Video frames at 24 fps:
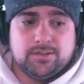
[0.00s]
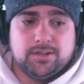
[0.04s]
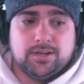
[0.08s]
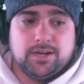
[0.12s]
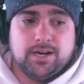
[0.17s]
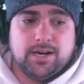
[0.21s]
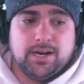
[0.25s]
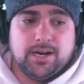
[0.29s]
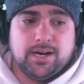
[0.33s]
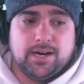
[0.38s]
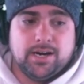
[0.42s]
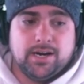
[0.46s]

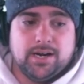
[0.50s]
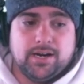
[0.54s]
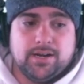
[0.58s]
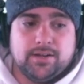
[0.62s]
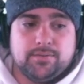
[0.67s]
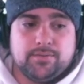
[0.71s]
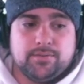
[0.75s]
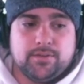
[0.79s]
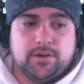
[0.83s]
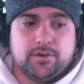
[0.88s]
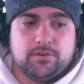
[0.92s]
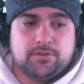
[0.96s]

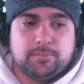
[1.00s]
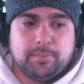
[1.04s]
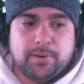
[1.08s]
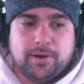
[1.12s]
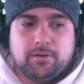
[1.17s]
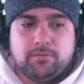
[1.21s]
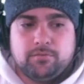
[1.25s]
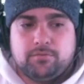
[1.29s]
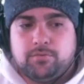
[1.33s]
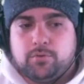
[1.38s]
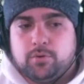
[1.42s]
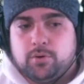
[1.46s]
There's
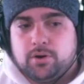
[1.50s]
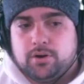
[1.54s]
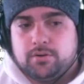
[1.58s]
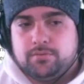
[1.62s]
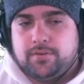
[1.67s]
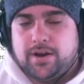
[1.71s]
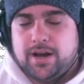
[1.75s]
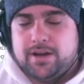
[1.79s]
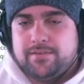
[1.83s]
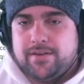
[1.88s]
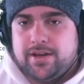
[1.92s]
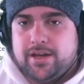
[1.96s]
about 4 to
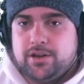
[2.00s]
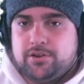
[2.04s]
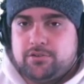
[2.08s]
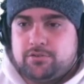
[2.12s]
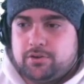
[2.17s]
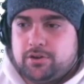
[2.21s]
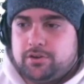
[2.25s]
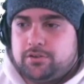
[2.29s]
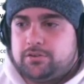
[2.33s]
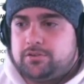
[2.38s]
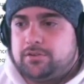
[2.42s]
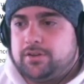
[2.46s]
5
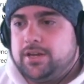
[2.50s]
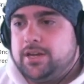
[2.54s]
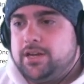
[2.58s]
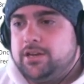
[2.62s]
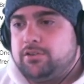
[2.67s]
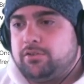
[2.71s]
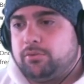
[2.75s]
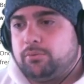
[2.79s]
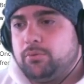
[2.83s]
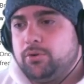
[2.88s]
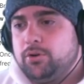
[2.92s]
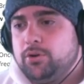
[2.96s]
entries to
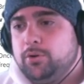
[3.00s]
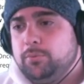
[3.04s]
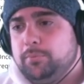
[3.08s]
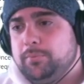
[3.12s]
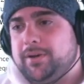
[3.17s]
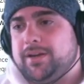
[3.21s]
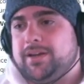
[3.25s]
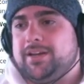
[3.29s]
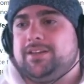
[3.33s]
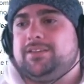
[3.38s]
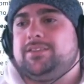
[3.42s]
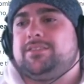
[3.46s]
each
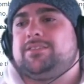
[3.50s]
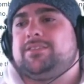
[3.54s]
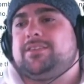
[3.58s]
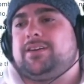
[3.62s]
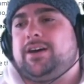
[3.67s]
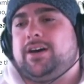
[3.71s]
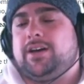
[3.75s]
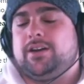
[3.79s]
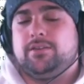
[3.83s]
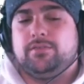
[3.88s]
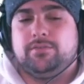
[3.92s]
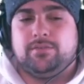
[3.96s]
room
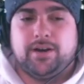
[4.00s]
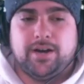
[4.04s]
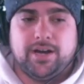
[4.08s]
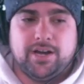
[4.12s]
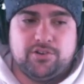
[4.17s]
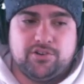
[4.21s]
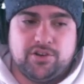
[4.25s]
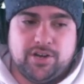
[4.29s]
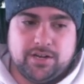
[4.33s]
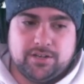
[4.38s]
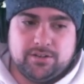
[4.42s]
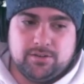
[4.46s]
inside of
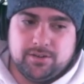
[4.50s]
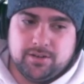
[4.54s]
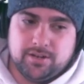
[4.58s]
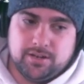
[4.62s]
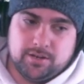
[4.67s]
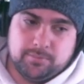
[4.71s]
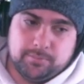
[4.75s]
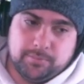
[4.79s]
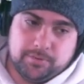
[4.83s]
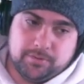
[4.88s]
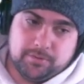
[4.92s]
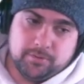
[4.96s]
Hijacked. You can
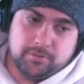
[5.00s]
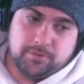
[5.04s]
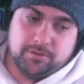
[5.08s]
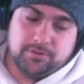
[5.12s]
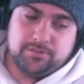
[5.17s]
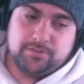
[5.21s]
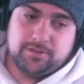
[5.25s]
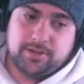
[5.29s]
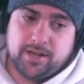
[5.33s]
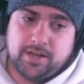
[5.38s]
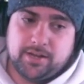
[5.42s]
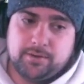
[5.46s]
come in through the
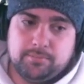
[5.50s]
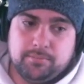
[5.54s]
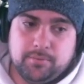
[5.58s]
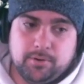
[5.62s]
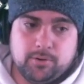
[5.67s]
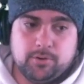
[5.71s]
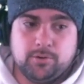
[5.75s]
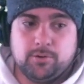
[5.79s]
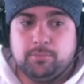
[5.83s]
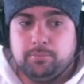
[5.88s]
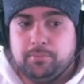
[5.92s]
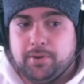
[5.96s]
side
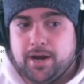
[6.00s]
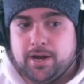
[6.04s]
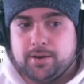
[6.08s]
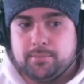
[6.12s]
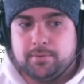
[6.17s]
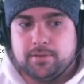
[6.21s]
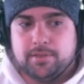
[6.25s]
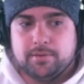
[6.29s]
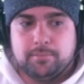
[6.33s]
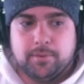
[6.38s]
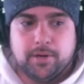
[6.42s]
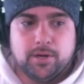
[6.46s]
or bottom
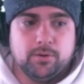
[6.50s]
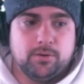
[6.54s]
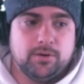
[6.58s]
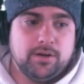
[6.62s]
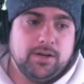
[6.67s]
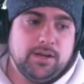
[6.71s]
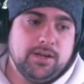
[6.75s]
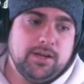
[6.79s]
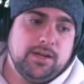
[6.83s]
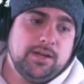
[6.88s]
of the boat.